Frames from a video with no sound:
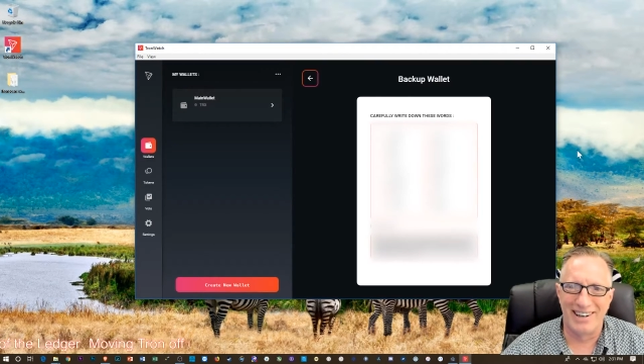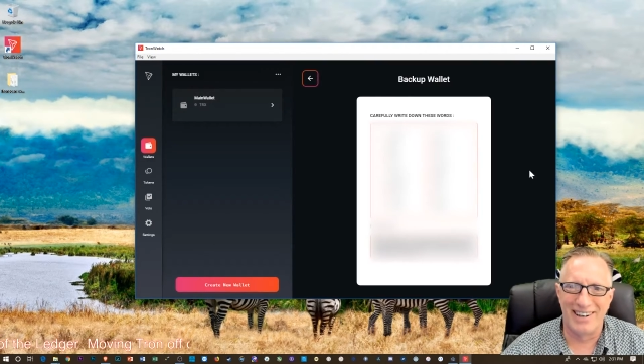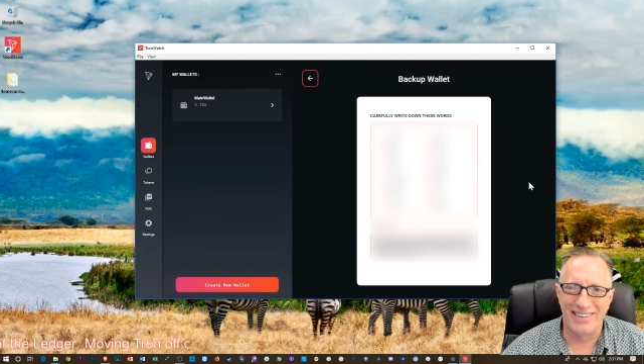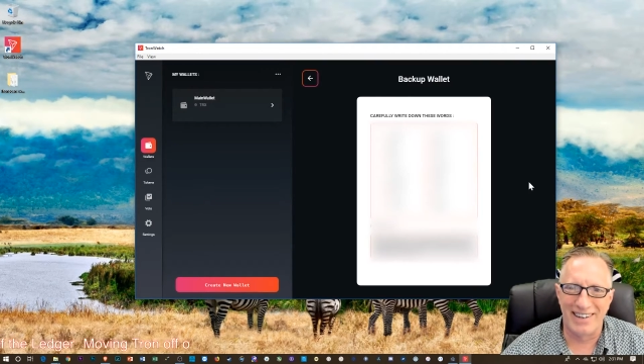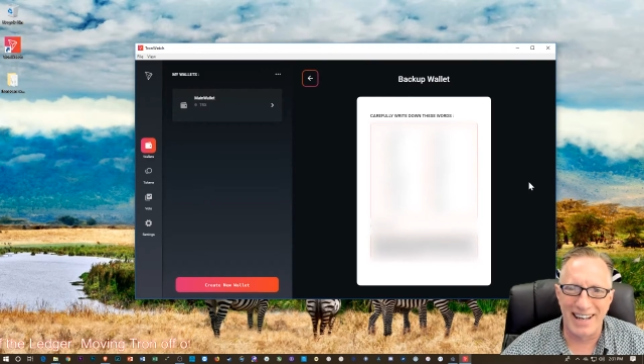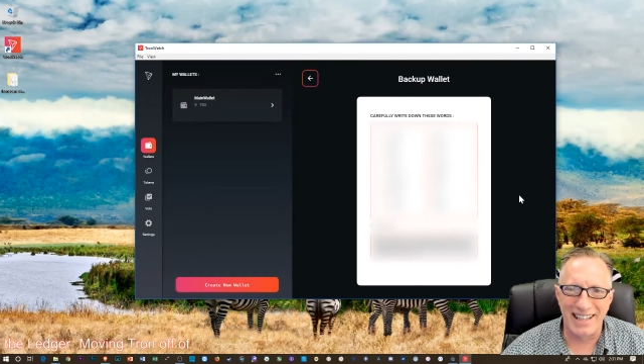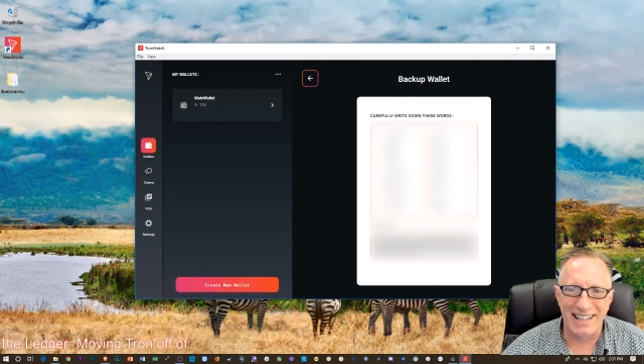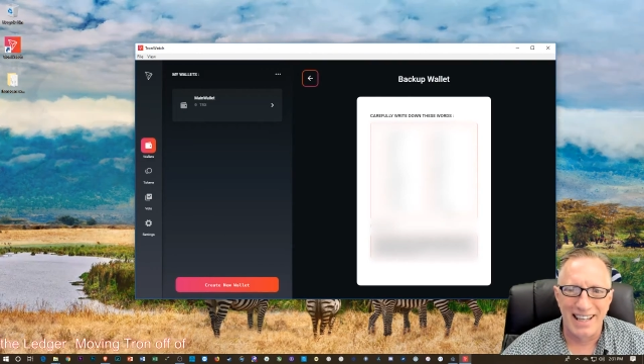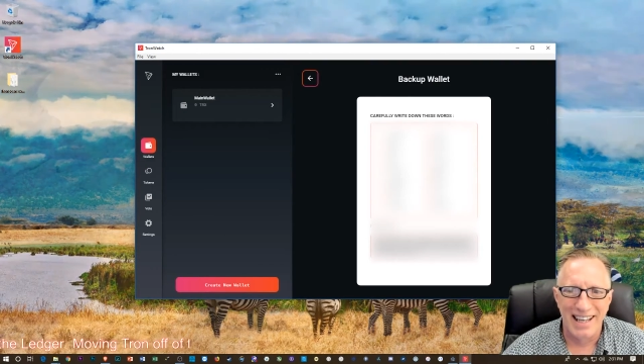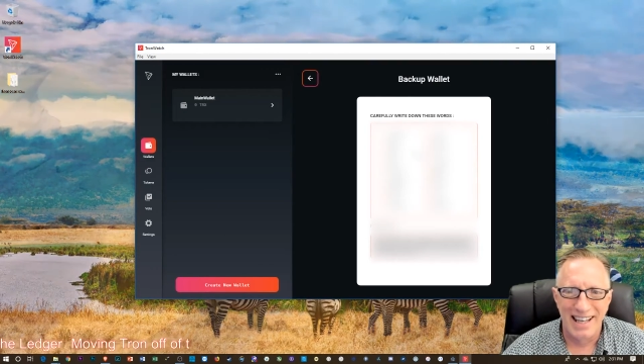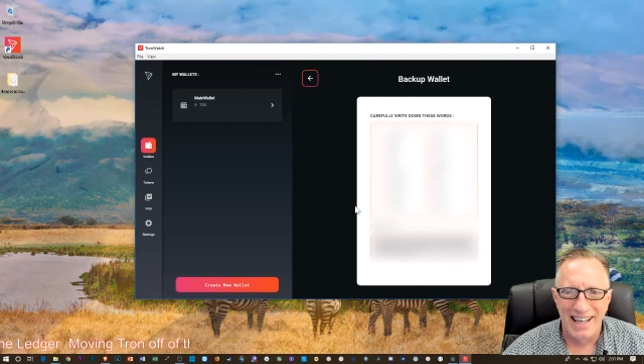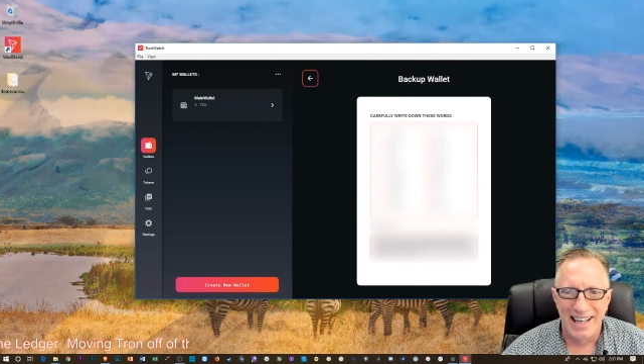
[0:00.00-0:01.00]
All right.
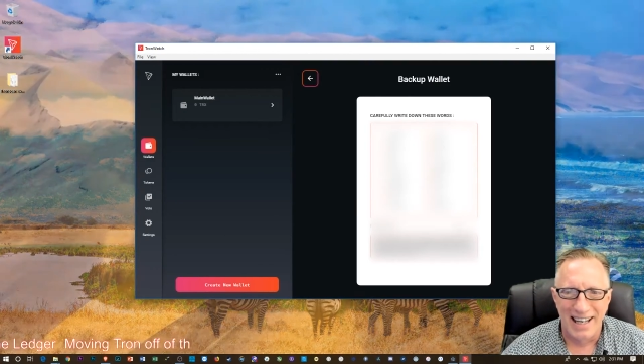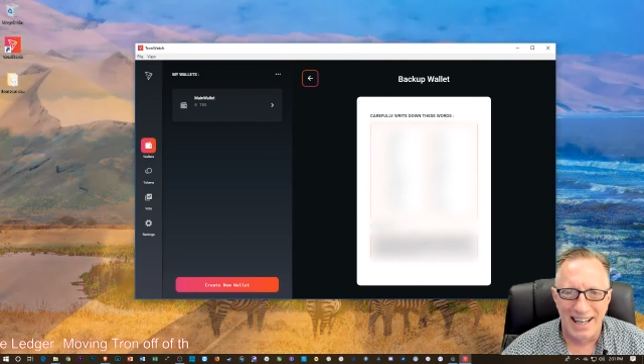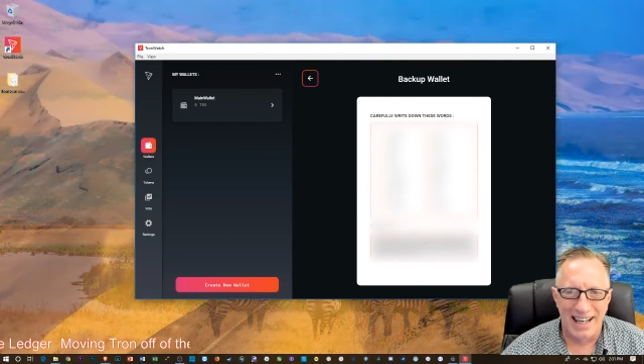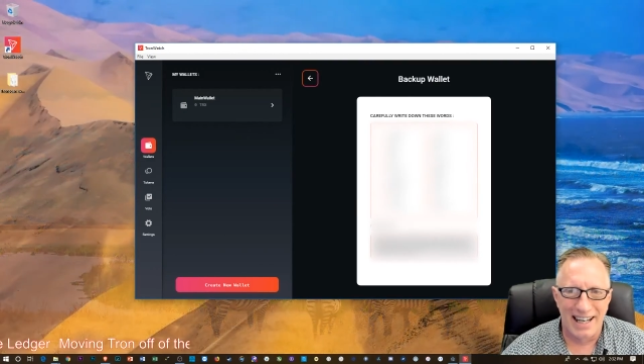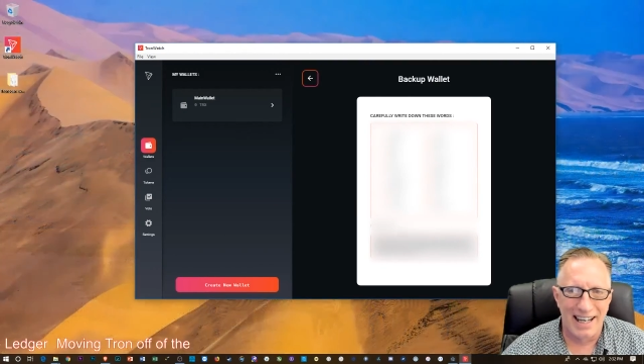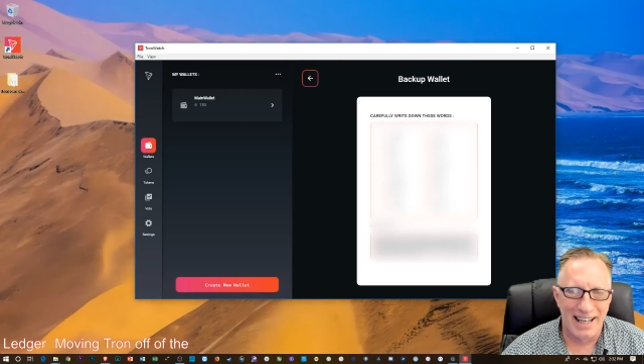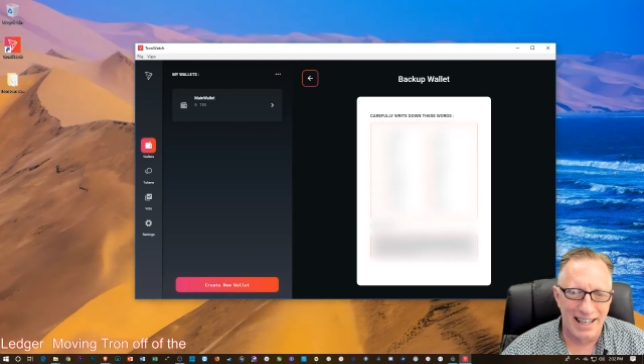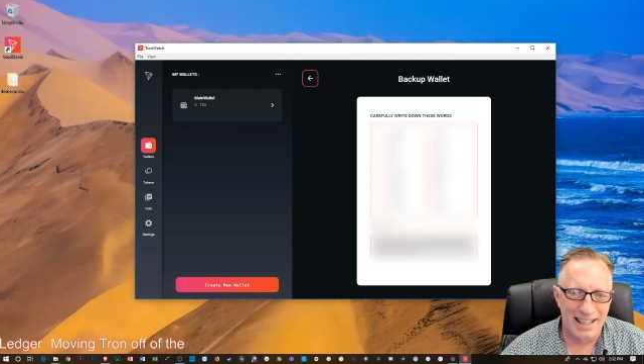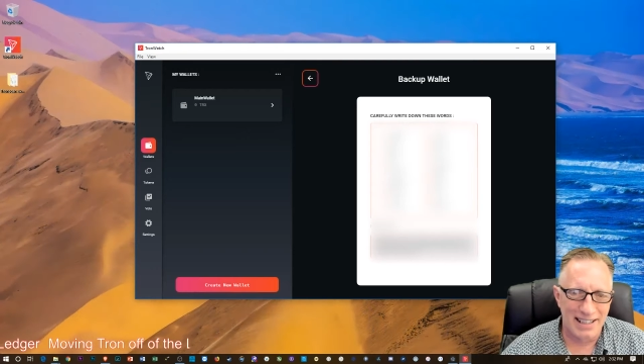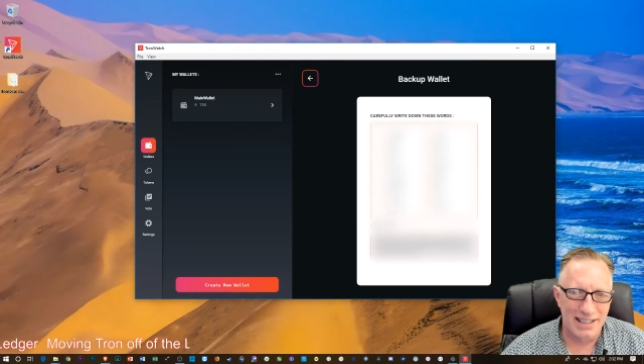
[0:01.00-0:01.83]
Uh,